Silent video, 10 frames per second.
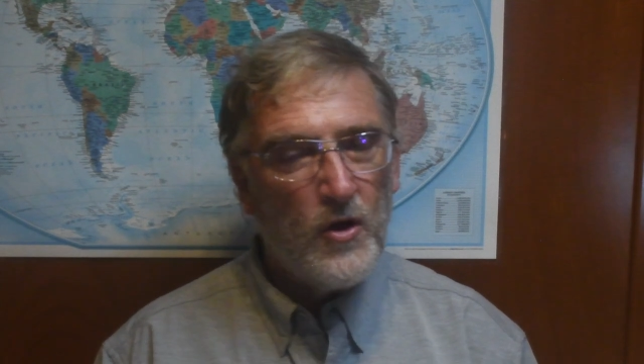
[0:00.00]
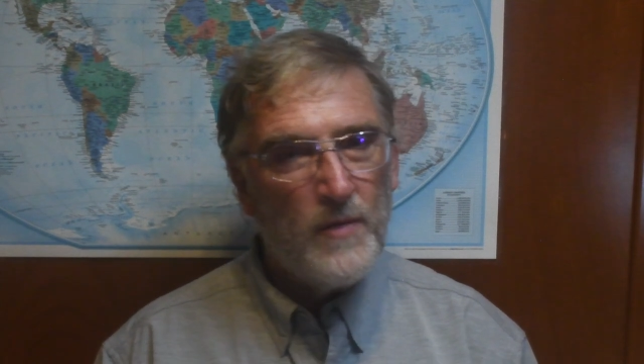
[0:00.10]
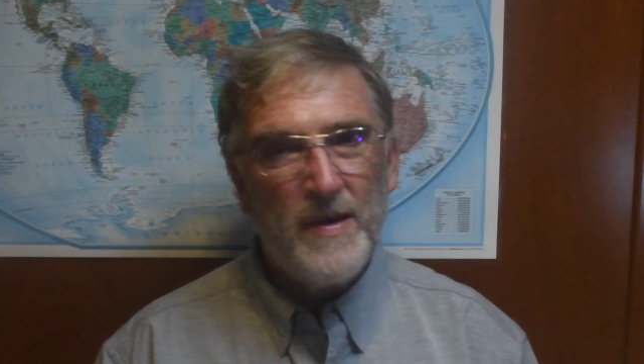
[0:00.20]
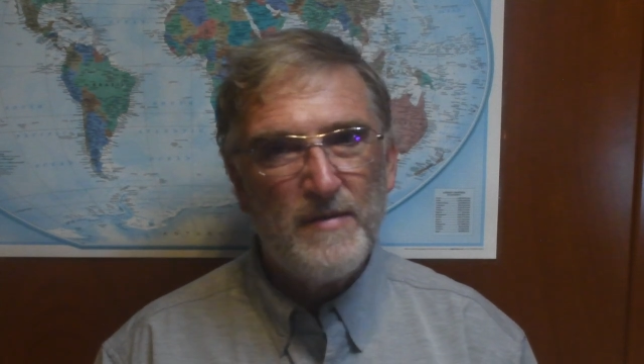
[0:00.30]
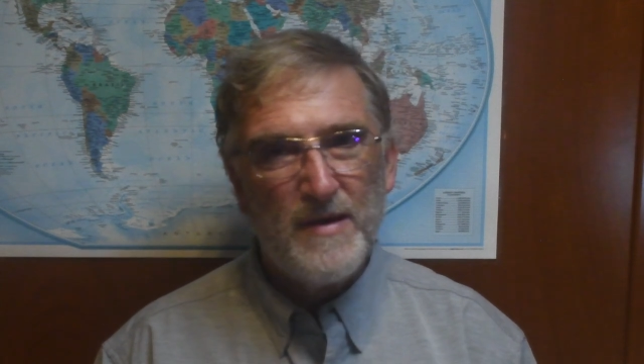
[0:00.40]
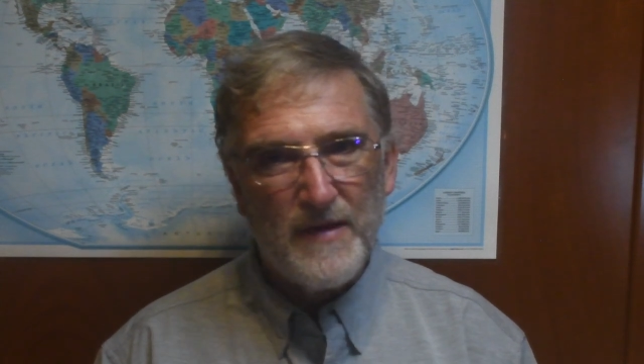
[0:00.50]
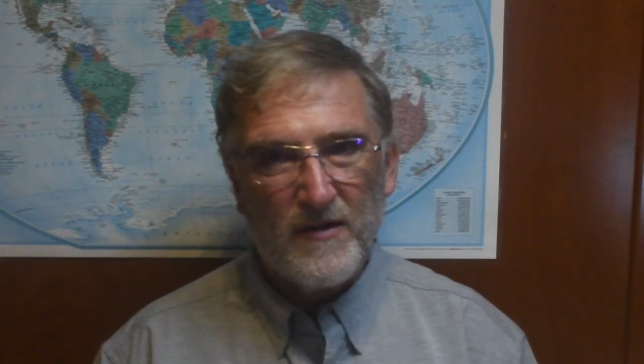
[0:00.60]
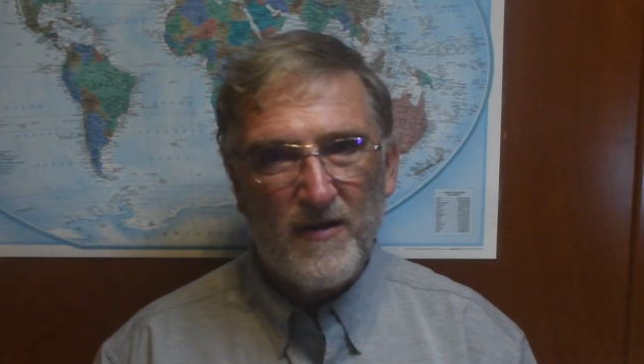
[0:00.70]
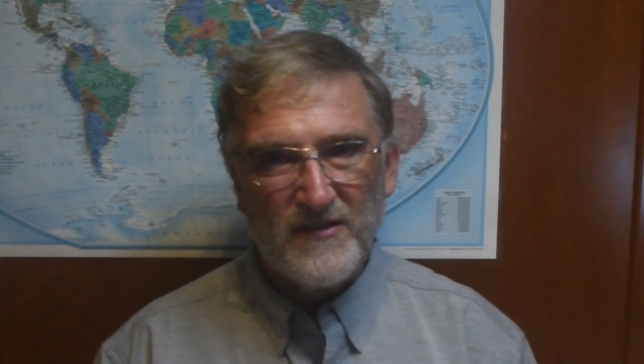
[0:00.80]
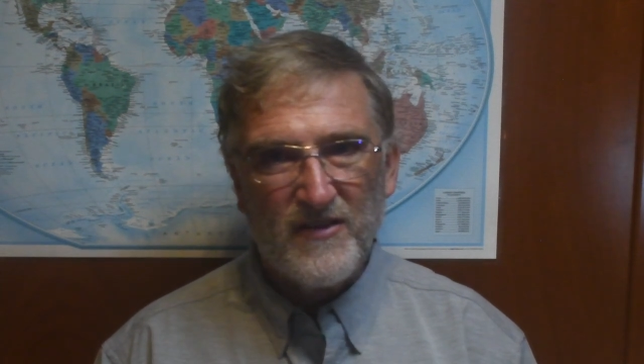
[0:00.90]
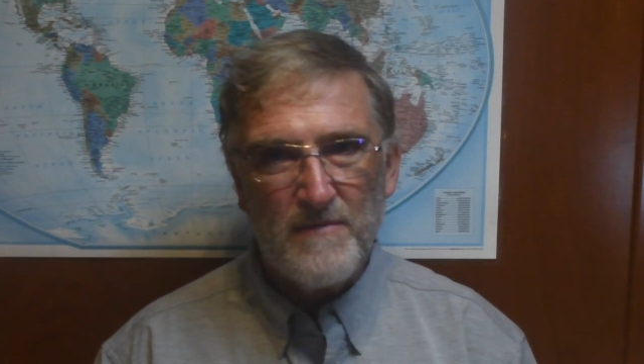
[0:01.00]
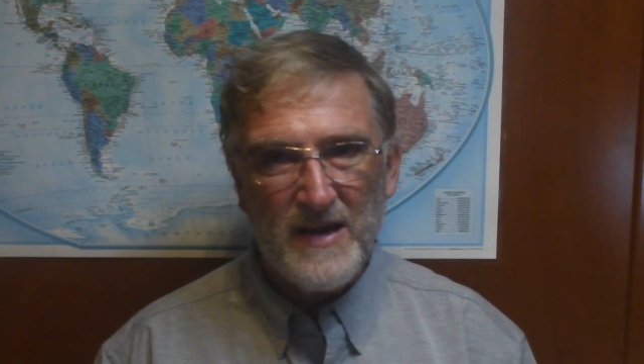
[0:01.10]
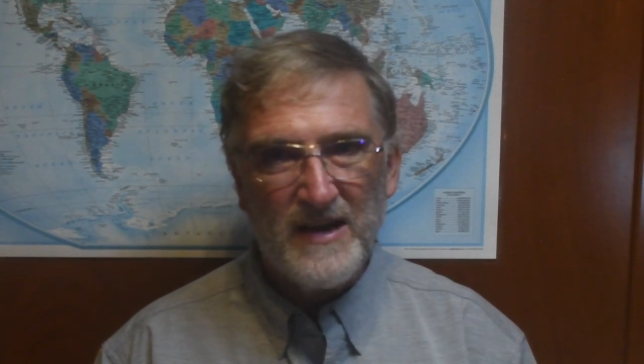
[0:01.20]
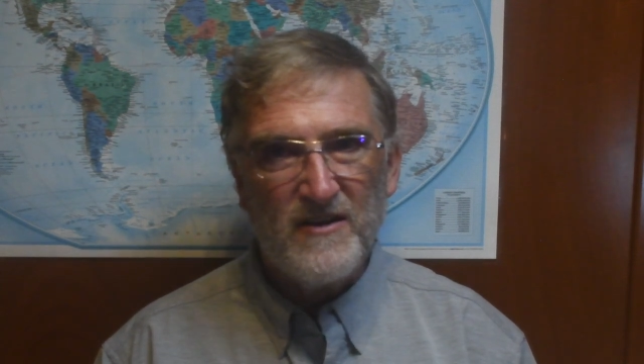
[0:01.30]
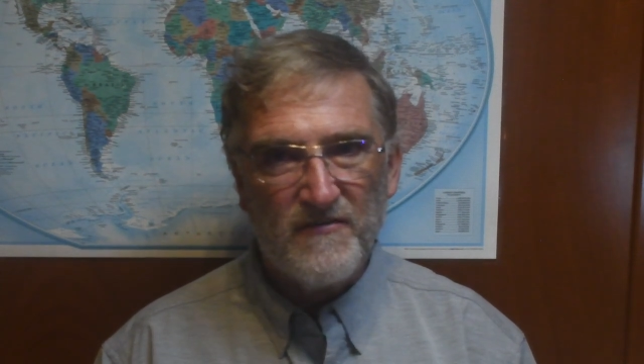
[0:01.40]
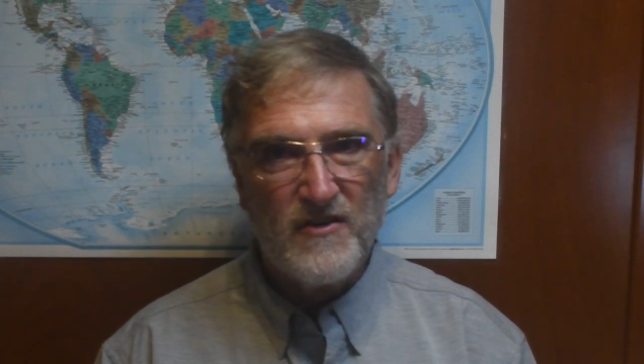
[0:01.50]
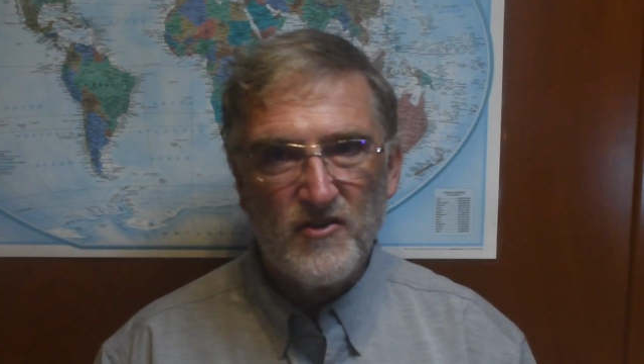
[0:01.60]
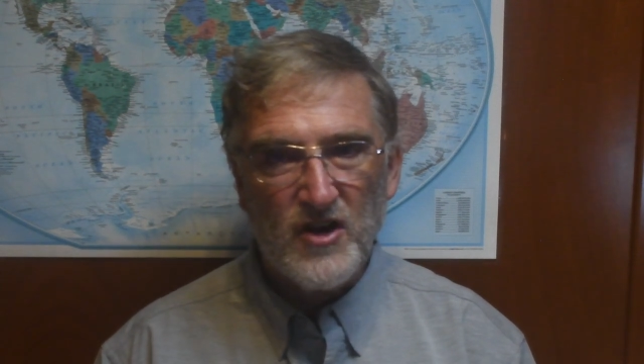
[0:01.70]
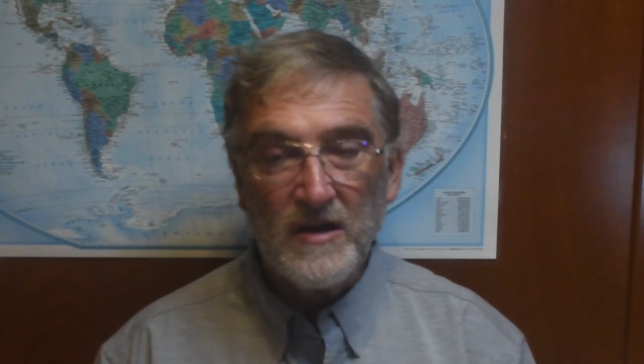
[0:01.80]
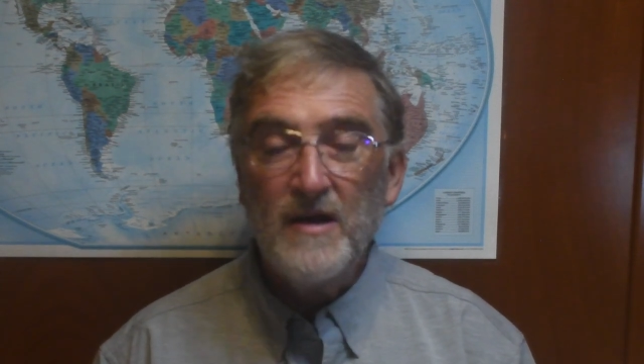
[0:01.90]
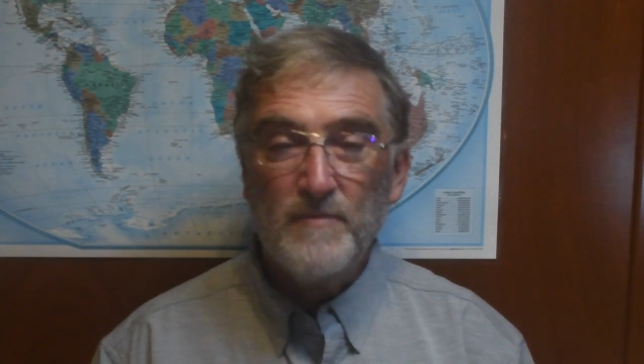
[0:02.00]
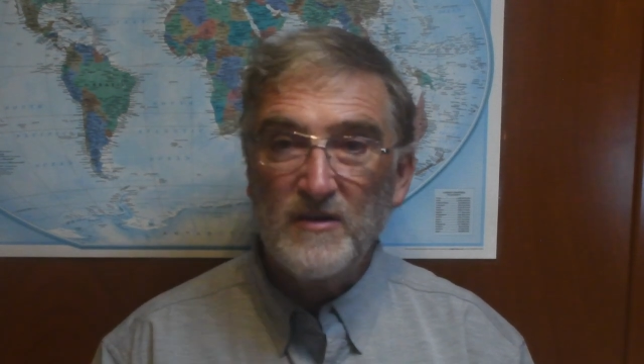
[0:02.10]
who may be a bit less committed to fishing,